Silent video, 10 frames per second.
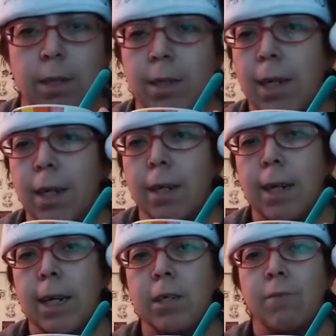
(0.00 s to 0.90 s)
It's got a
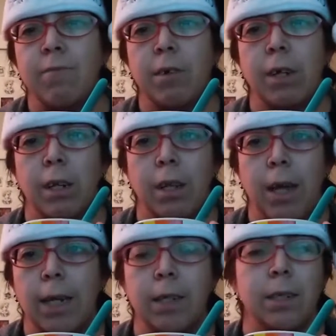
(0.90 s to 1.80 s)
nice, very
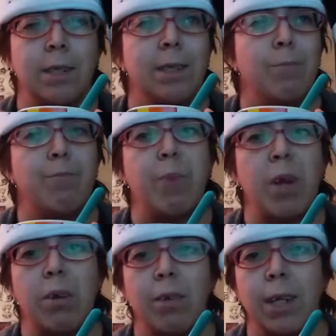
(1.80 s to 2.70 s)
light,
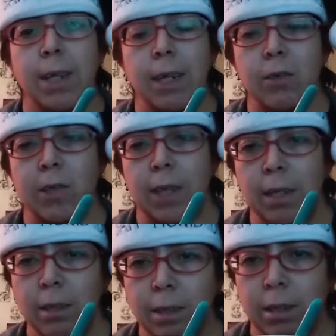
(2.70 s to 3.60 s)
barely there
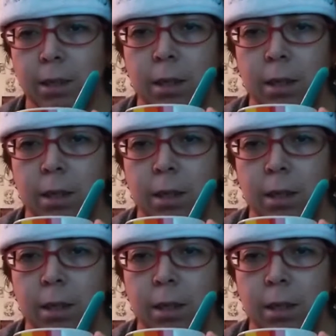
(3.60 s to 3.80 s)
scent.